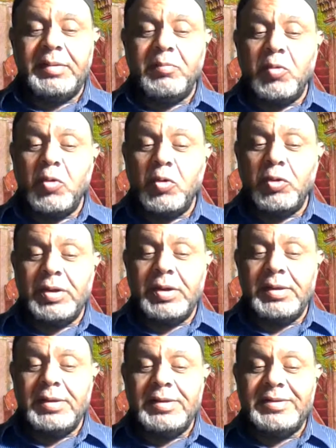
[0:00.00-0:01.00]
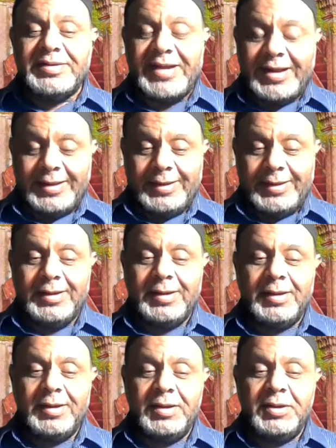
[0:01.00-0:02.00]
and more ready
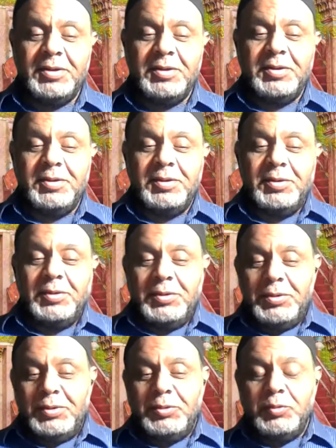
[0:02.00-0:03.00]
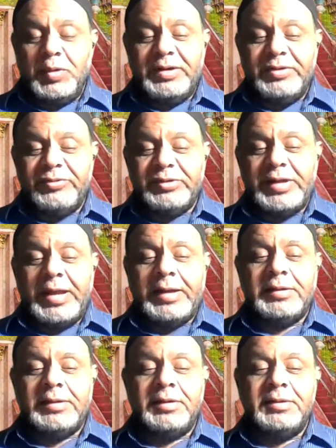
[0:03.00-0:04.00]
to
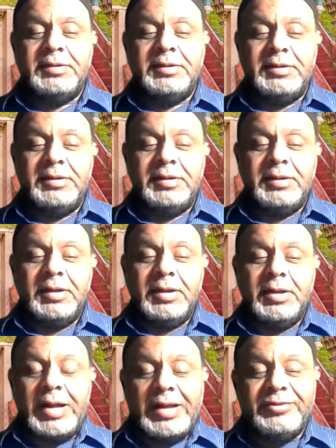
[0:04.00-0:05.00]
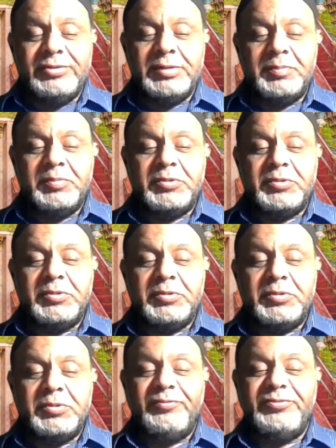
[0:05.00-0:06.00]
understand the concept of
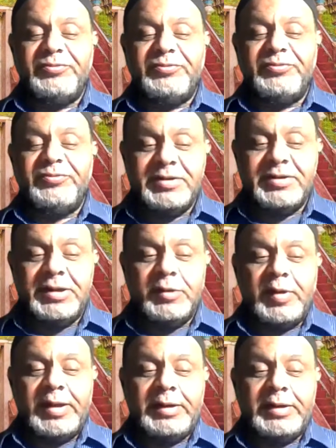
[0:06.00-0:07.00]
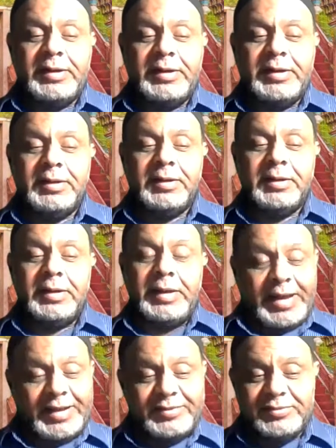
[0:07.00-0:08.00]
gender equality
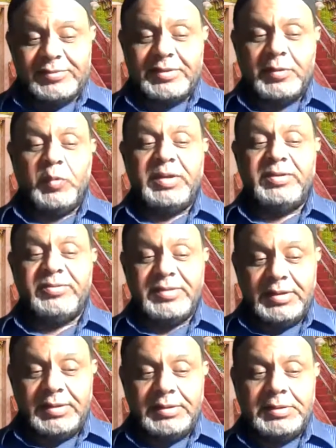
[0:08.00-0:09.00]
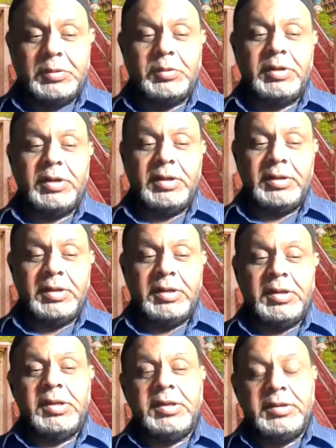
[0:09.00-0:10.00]
as we see in the Quran
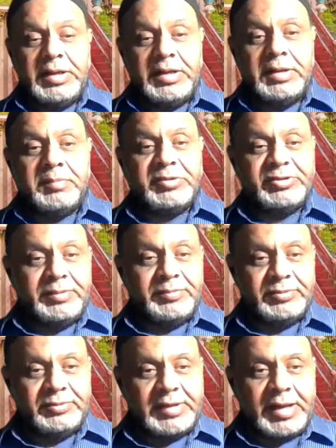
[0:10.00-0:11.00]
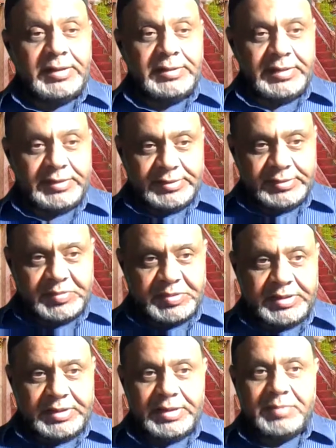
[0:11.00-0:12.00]
than the Muslim society at this
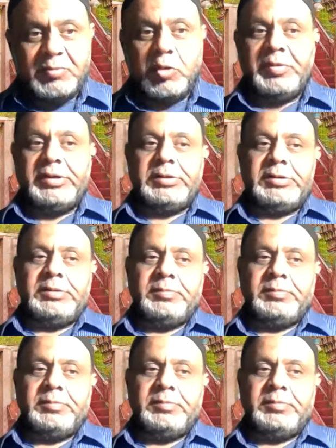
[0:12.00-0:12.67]
particular moment.